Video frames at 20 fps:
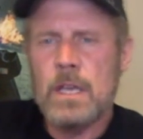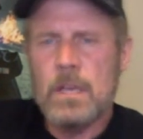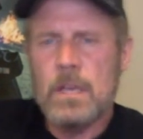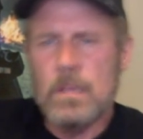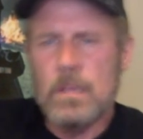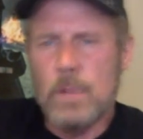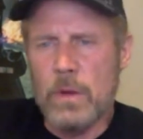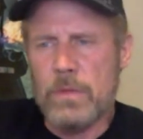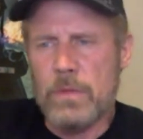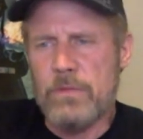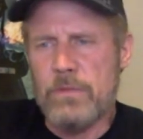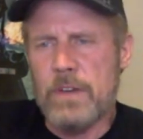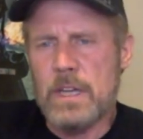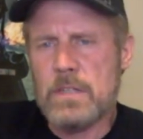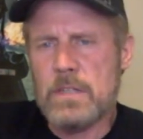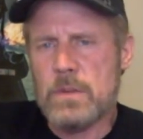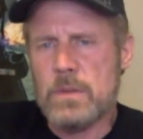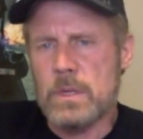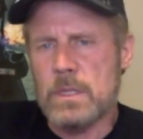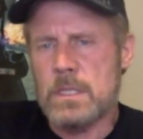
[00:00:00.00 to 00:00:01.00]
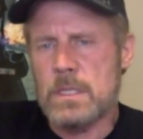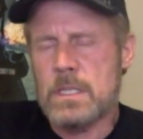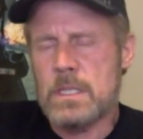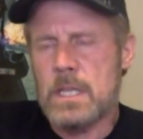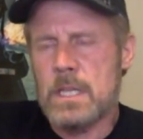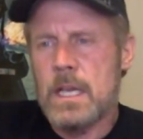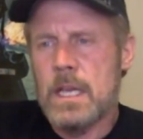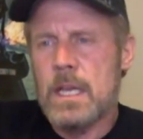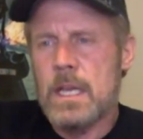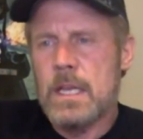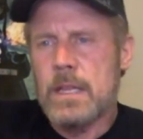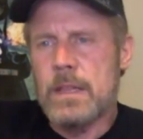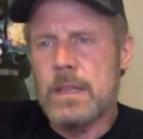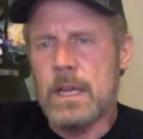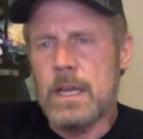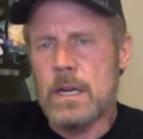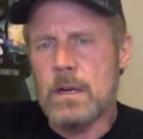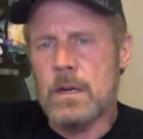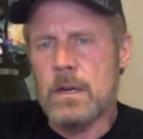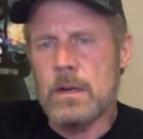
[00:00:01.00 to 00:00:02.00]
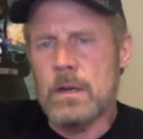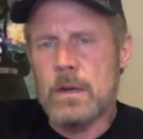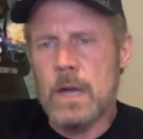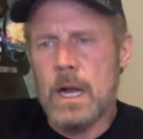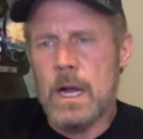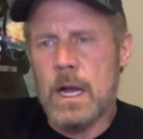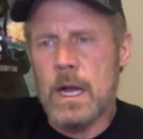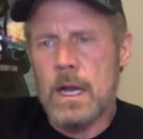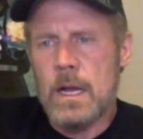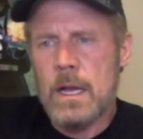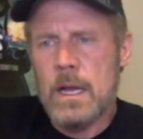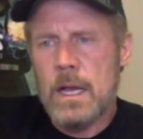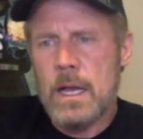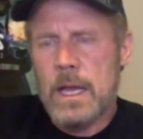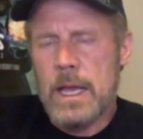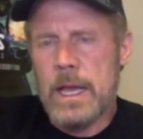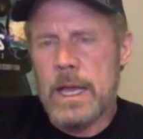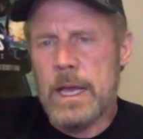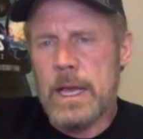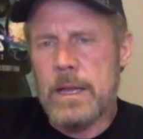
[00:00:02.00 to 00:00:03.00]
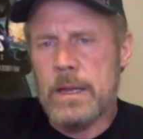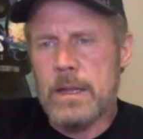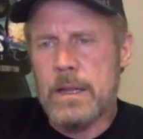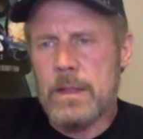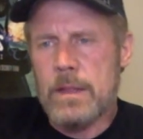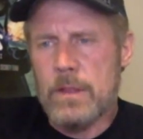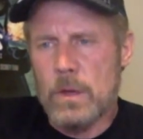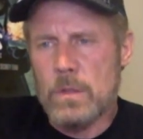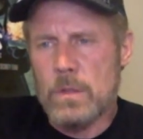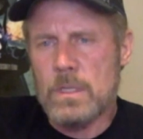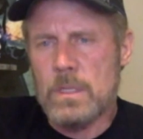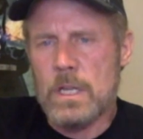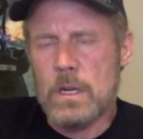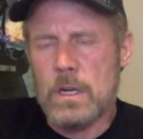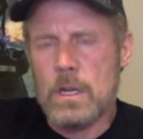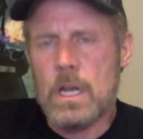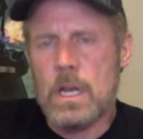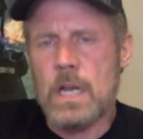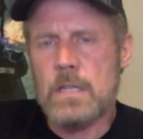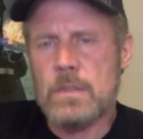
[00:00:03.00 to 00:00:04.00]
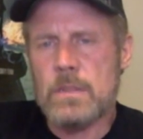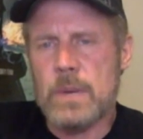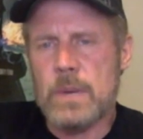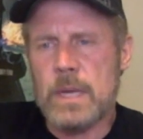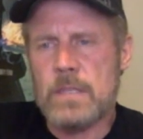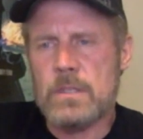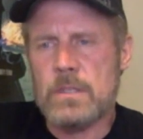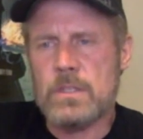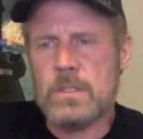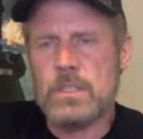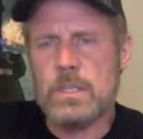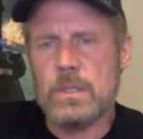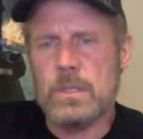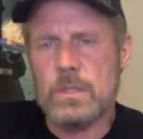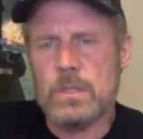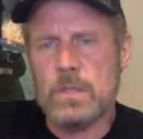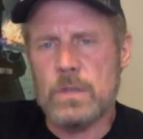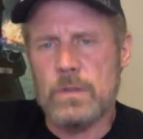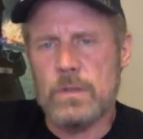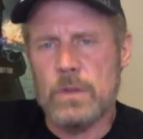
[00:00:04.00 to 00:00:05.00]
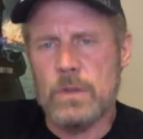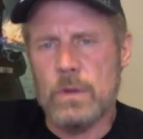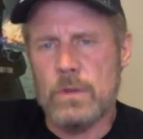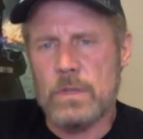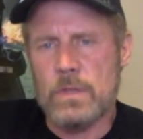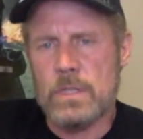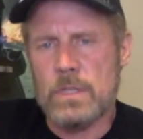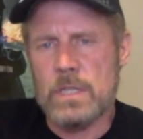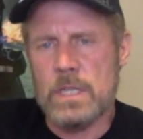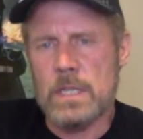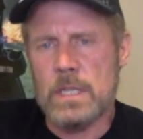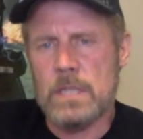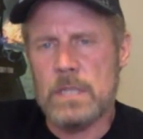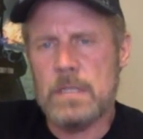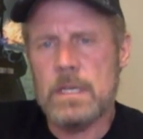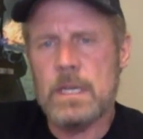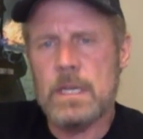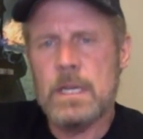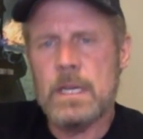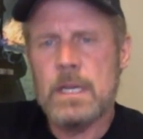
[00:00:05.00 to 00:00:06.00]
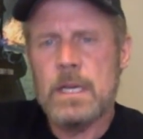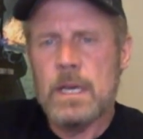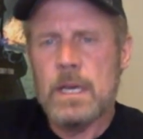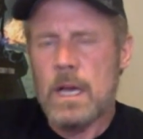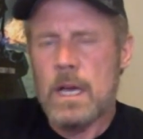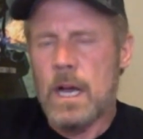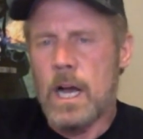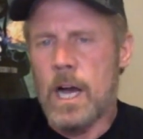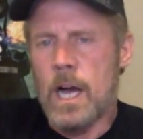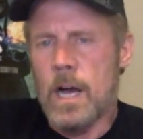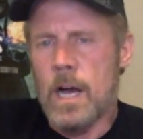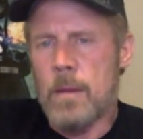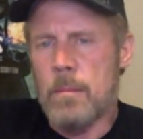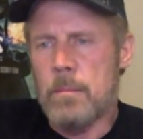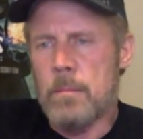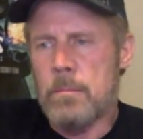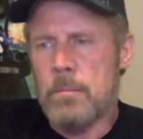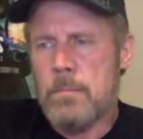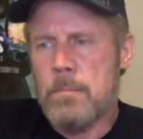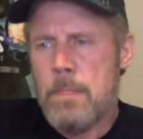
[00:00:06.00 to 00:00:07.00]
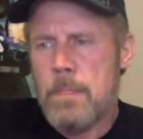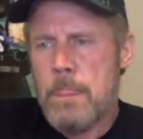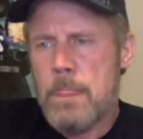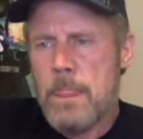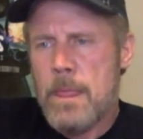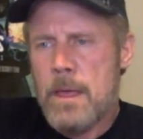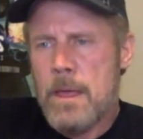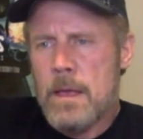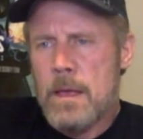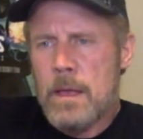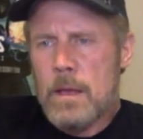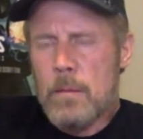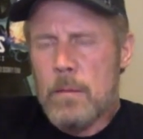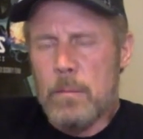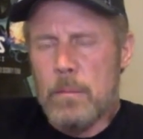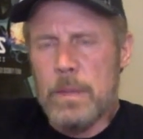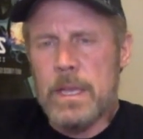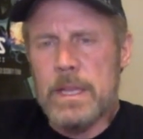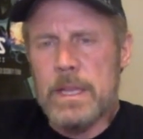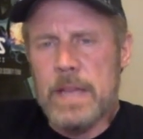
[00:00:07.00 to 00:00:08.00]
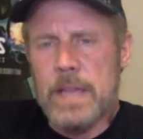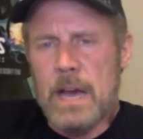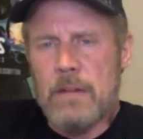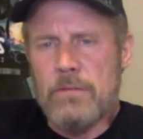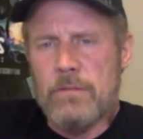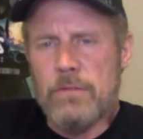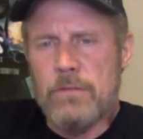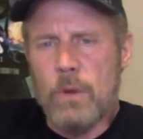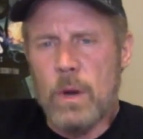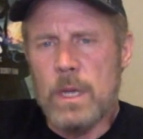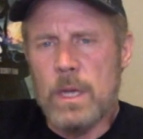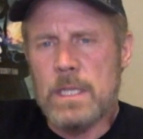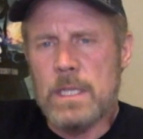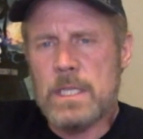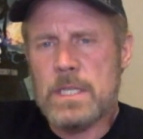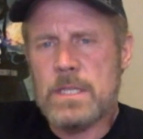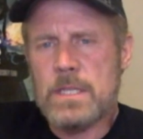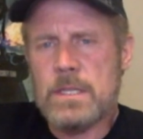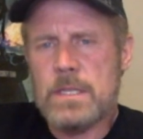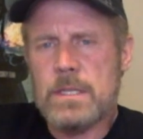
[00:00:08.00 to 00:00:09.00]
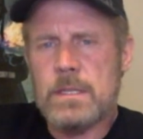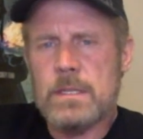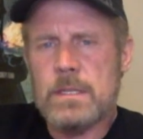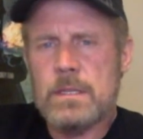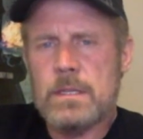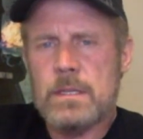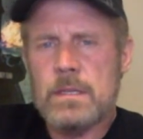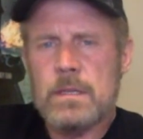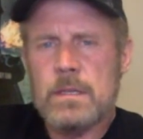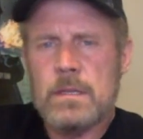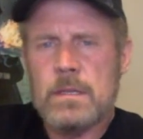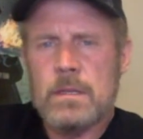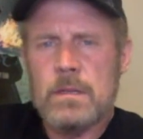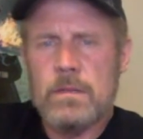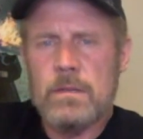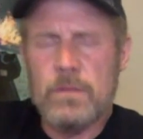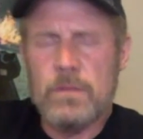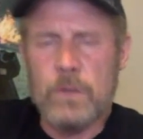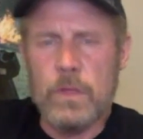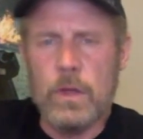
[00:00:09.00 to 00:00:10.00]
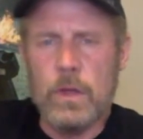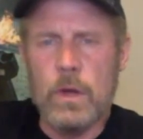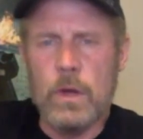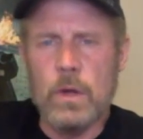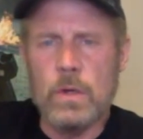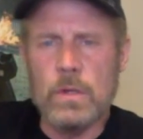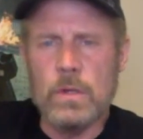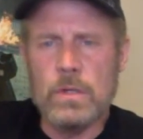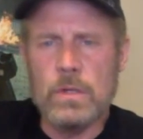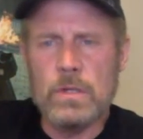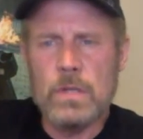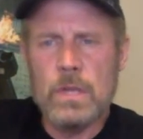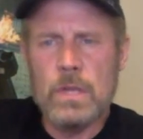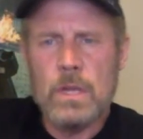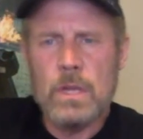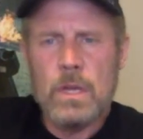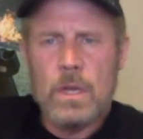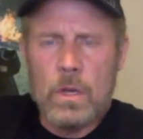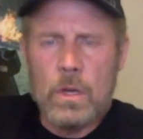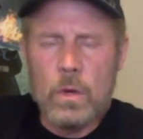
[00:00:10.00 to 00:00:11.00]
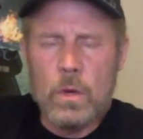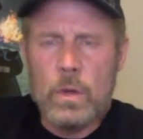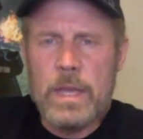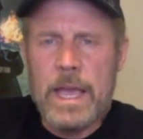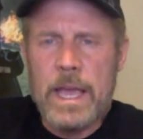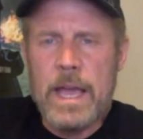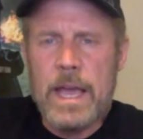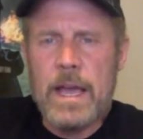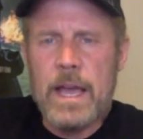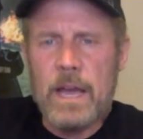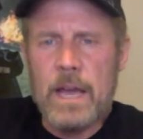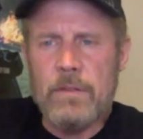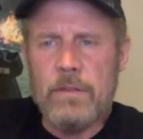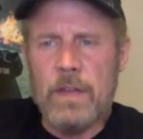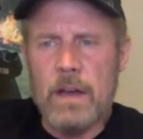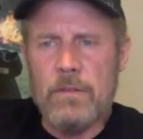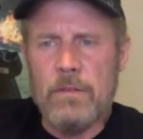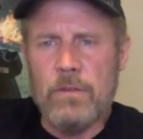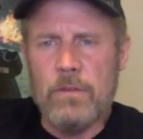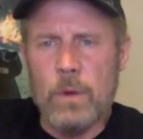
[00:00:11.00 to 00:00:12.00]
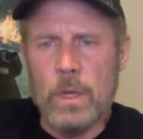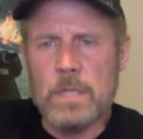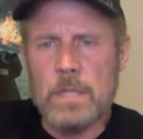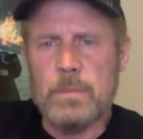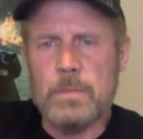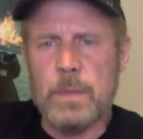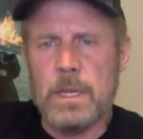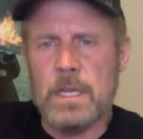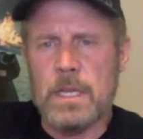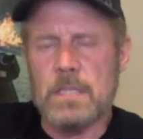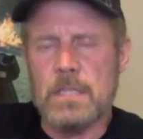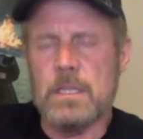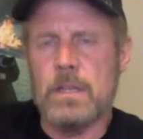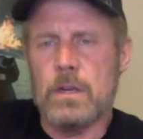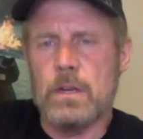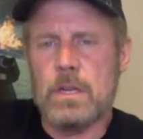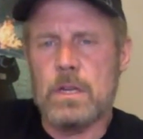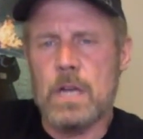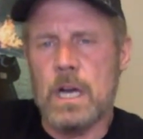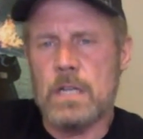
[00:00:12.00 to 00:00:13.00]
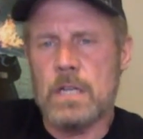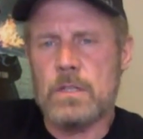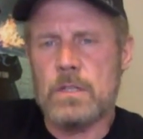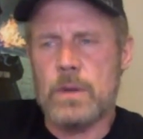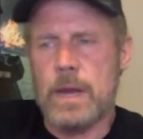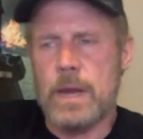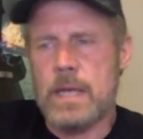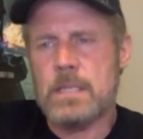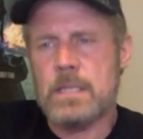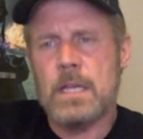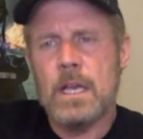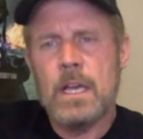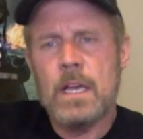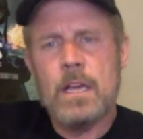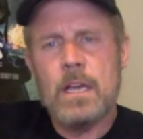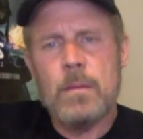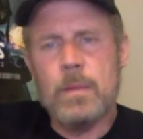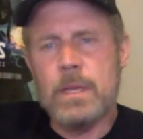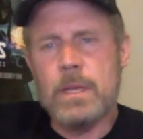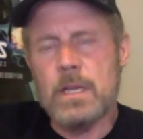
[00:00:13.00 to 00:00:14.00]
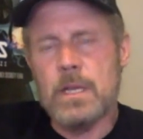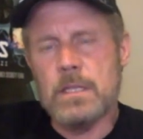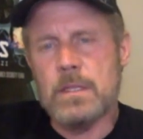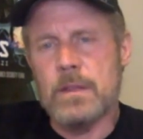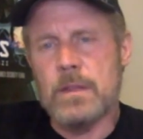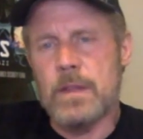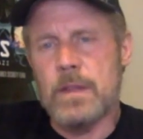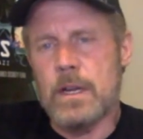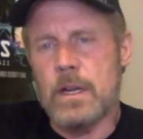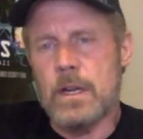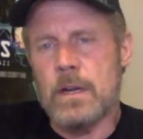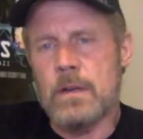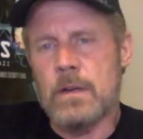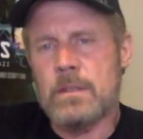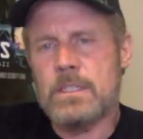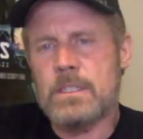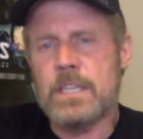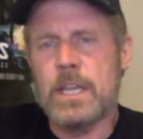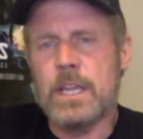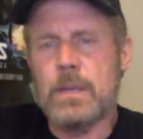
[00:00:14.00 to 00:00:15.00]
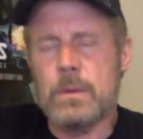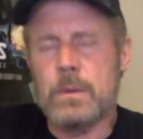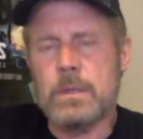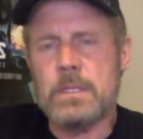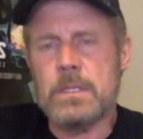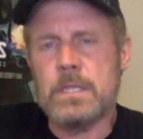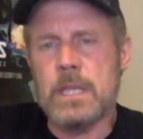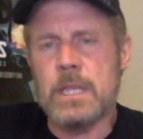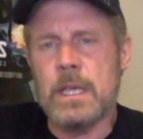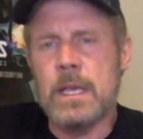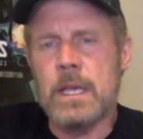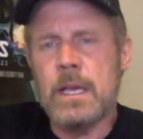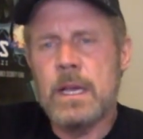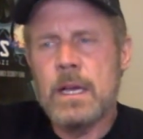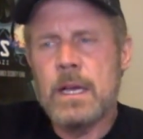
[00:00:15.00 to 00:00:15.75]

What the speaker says: both veterans that are and those that are contractors still serving overseas. Um, Being that voice for those who can't have that voice because of their contracts, because of their secrecy.